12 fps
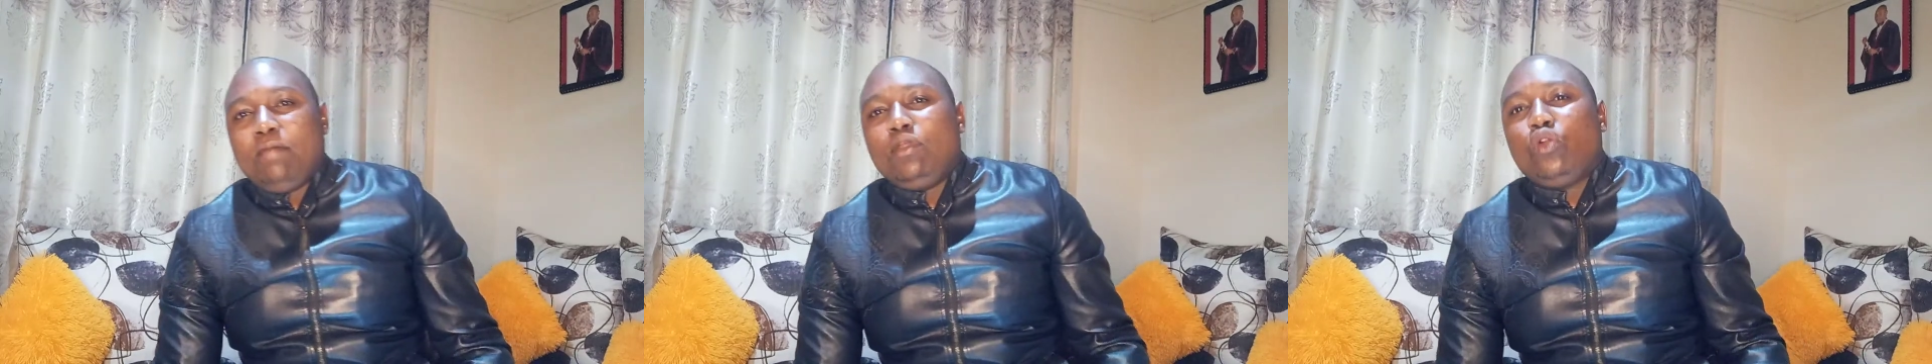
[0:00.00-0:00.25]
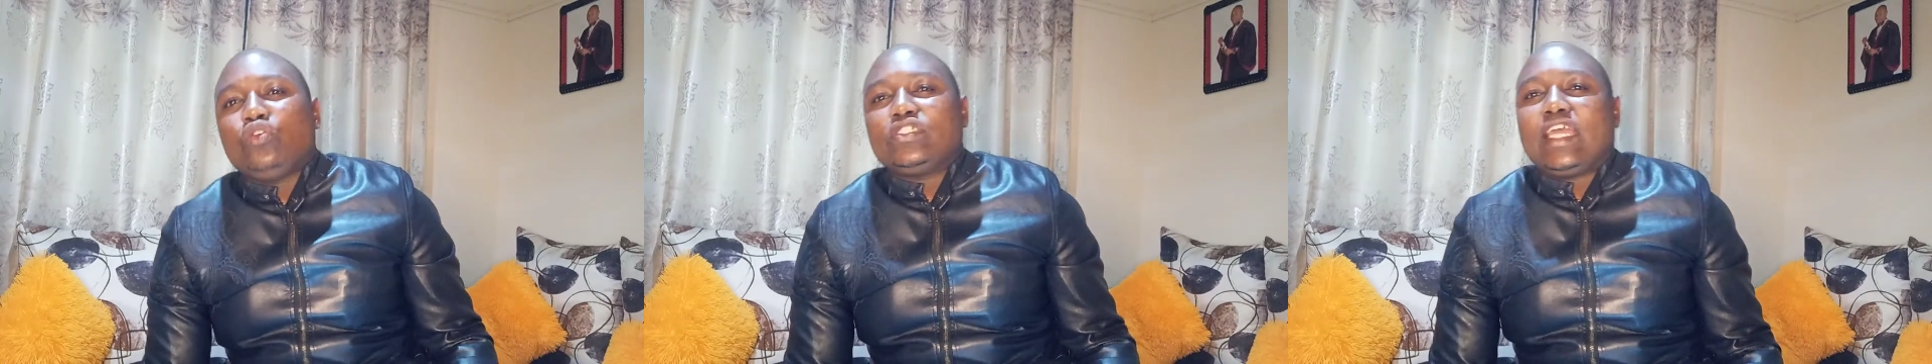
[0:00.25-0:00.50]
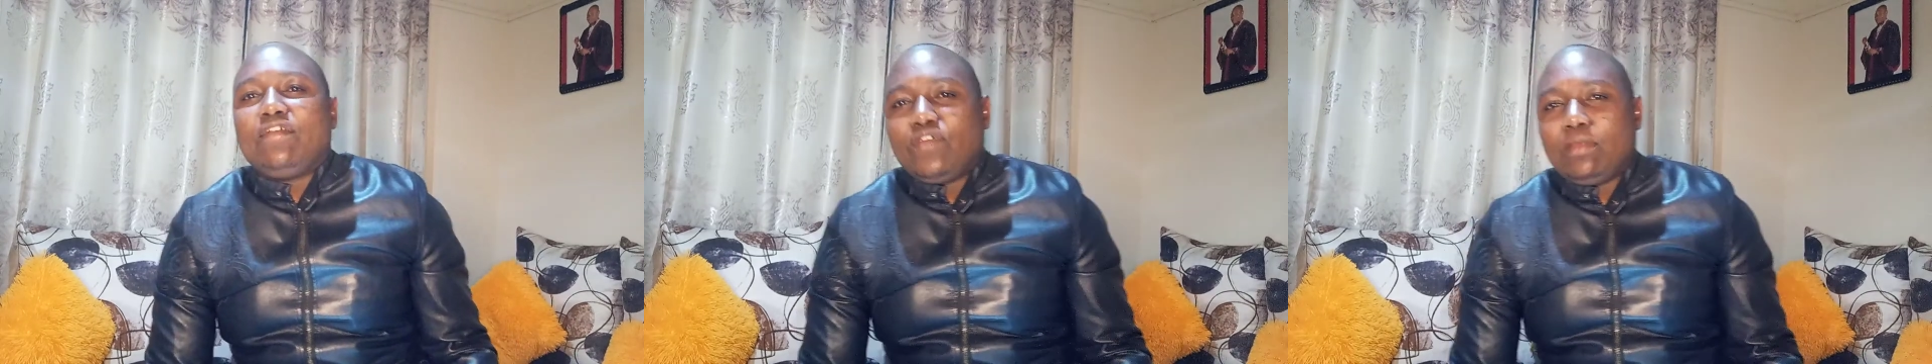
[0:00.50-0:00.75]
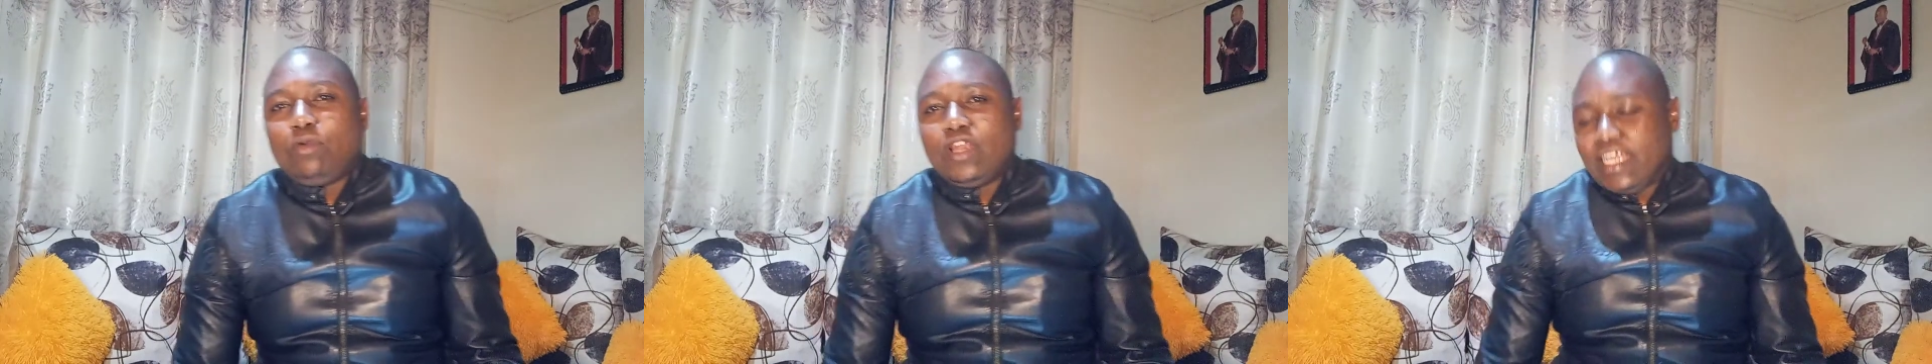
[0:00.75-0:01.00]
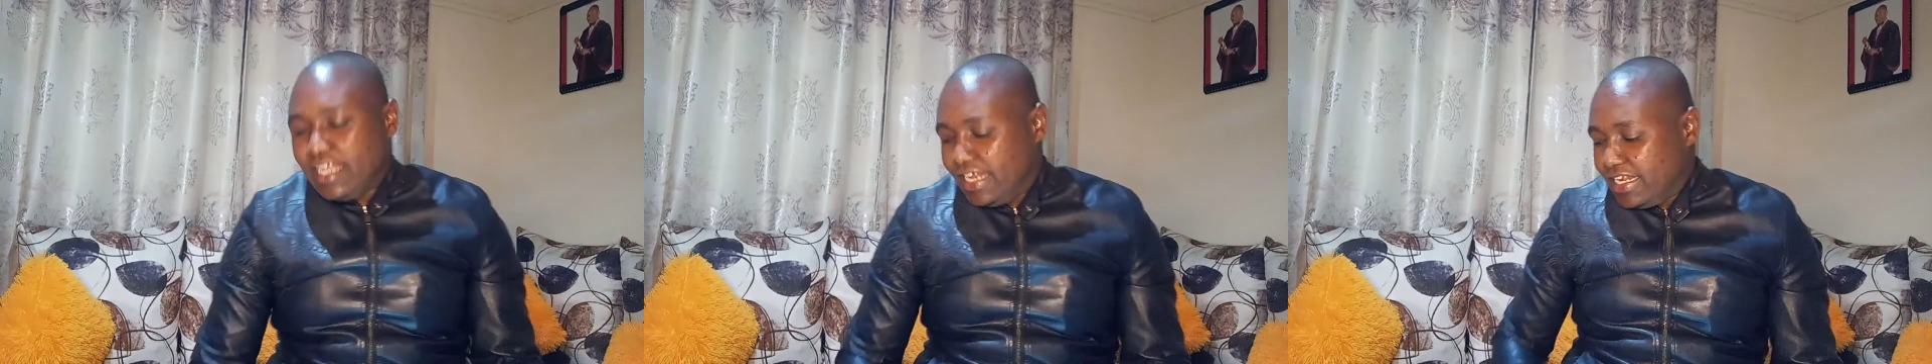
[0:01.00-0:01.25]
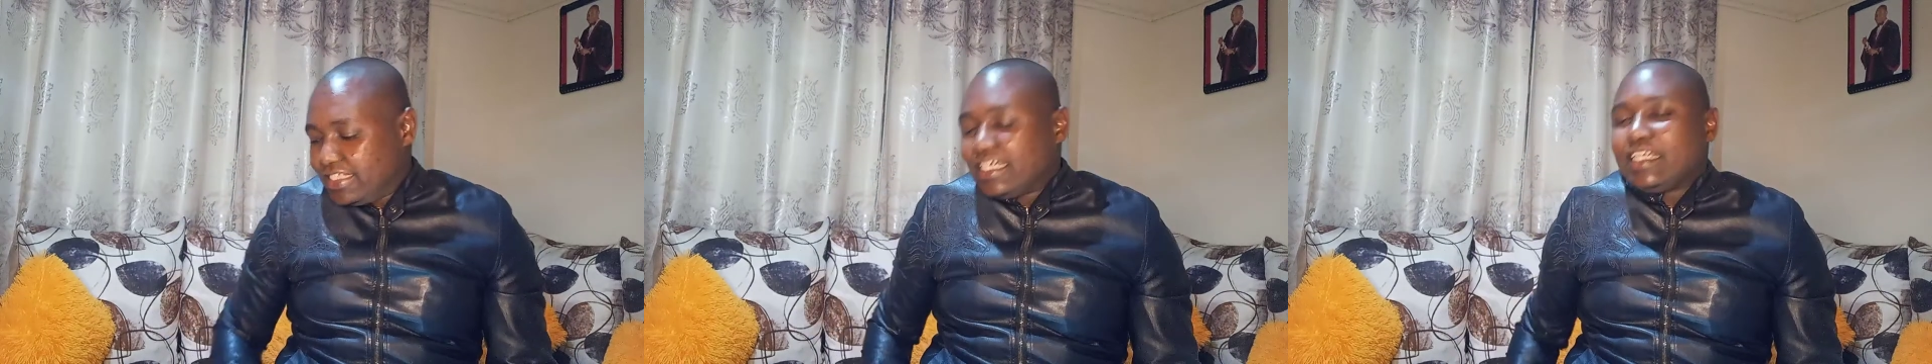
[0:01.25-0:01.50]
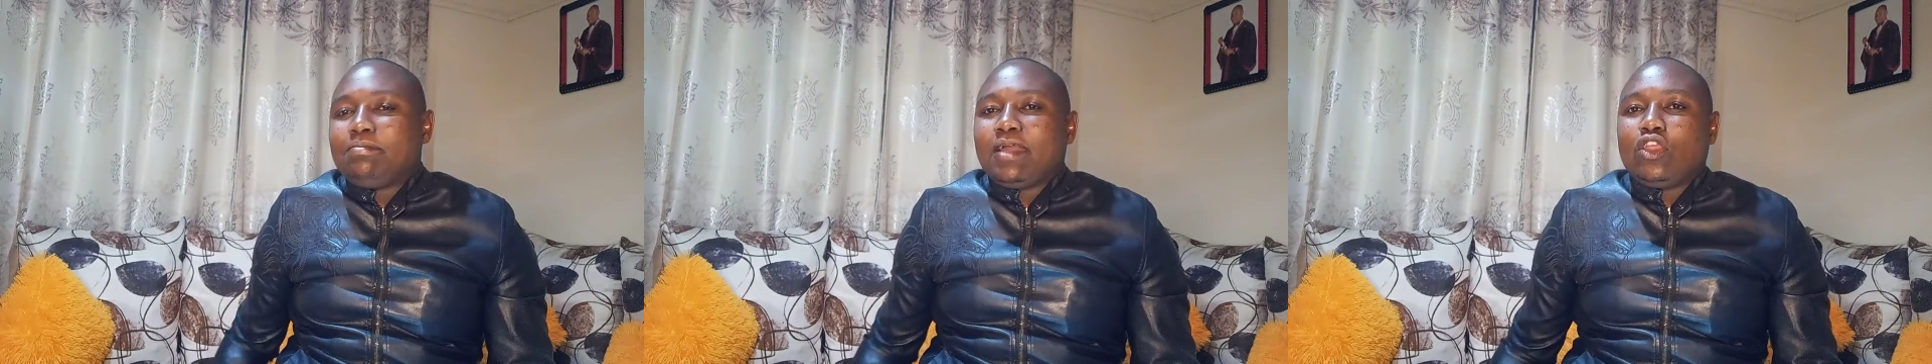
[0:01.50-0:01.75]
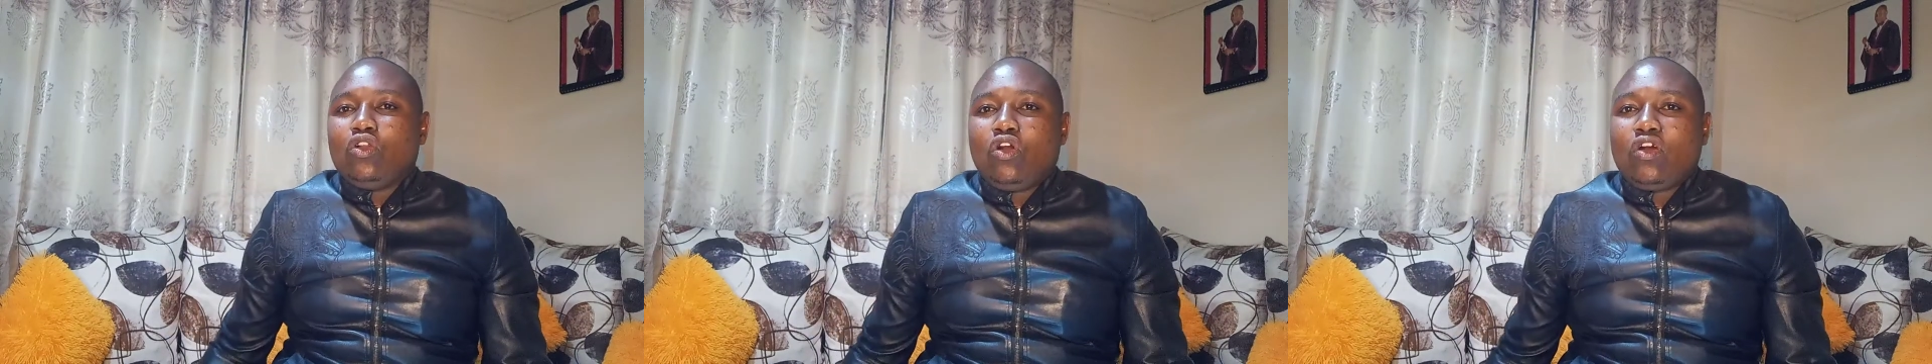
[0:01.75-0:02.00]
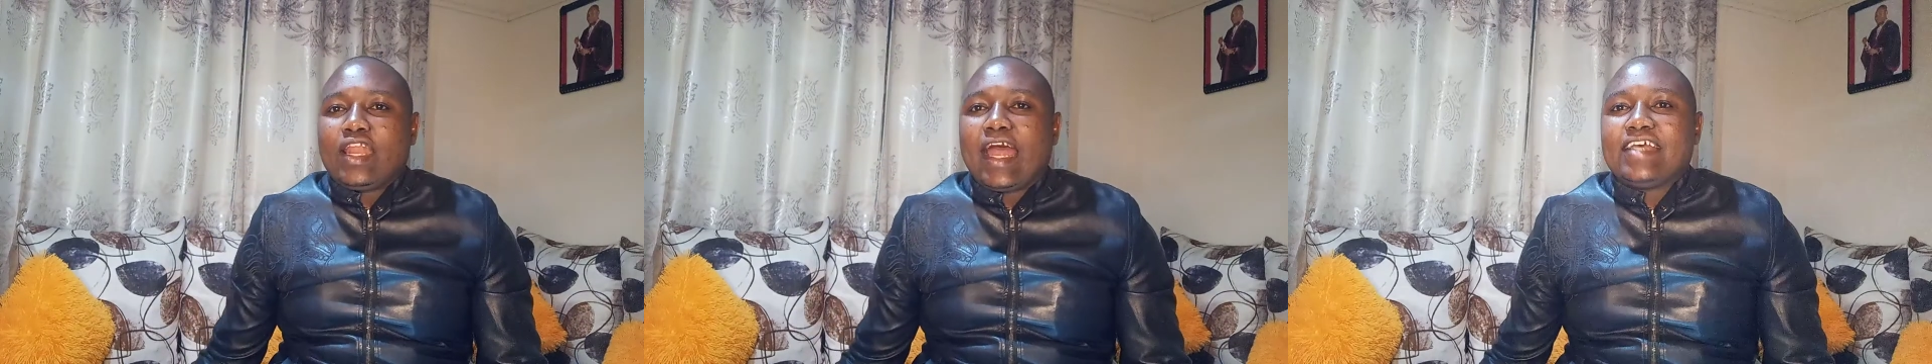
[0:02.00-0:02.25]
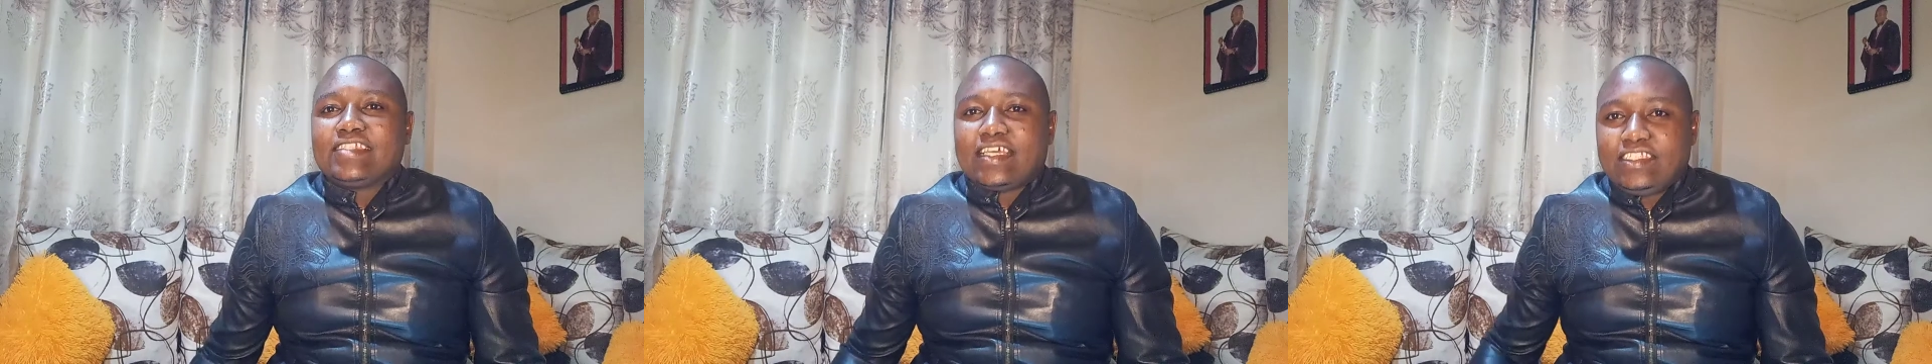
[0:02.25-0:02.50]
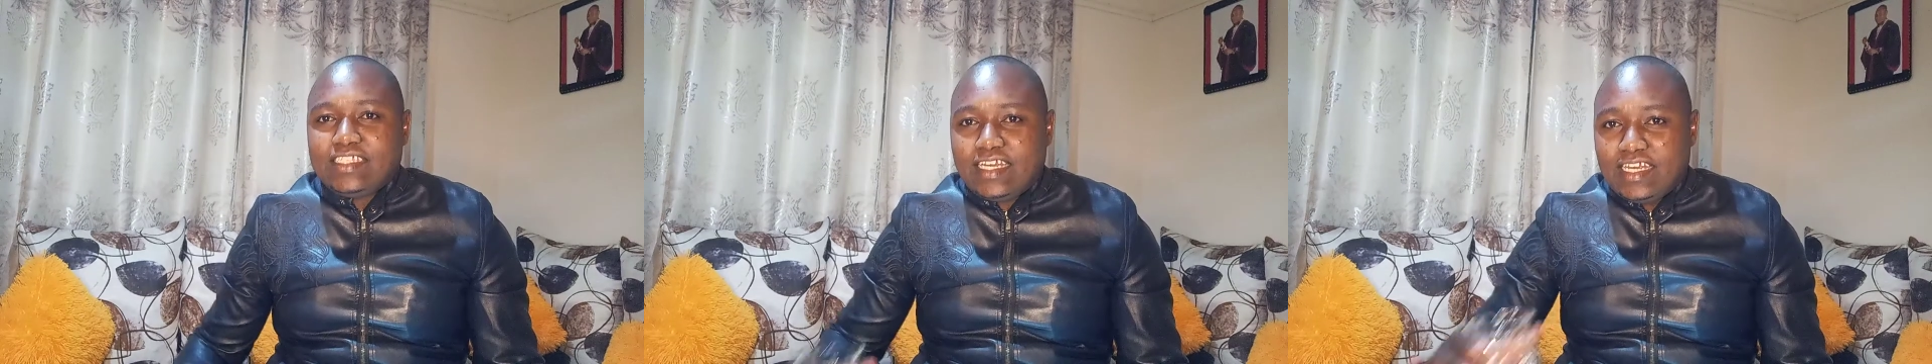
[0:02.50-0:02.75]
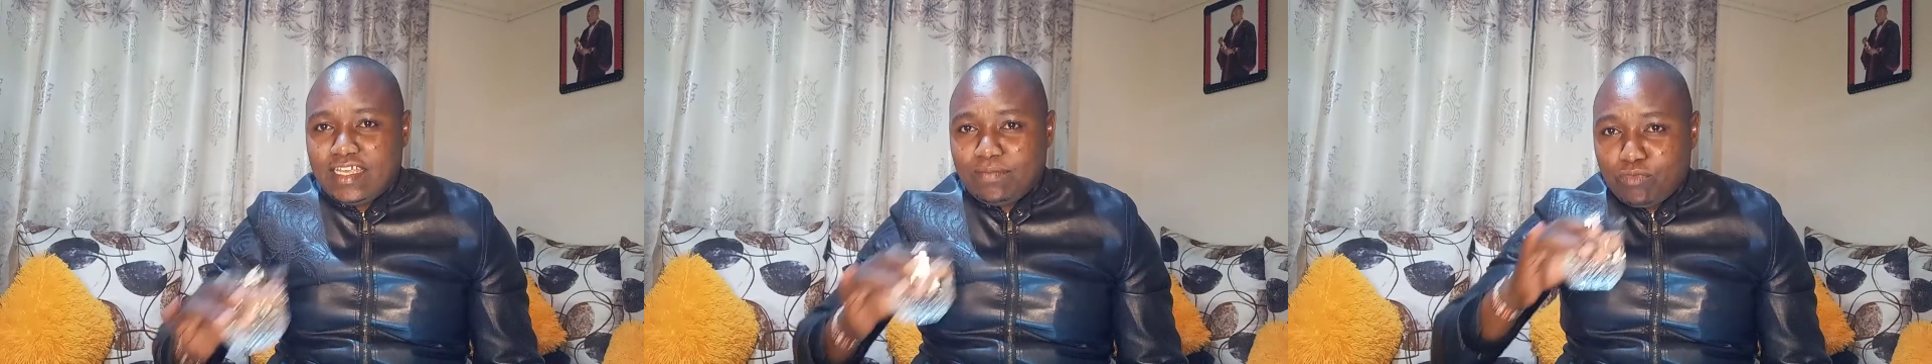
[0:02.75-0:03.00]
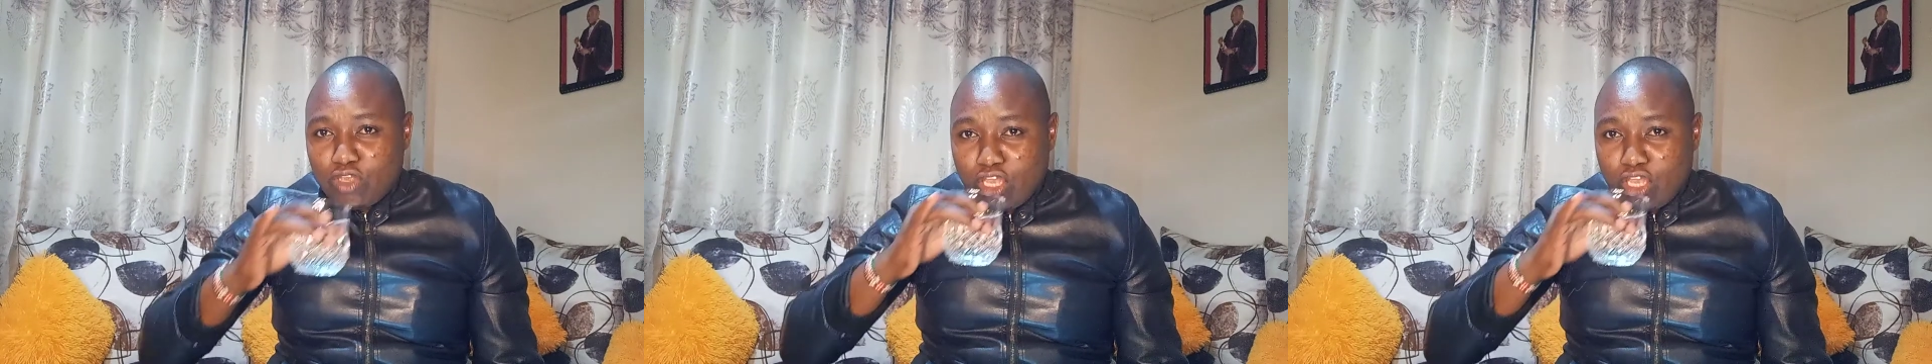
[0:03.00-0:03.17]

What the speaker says: because everybody created by God has a journey.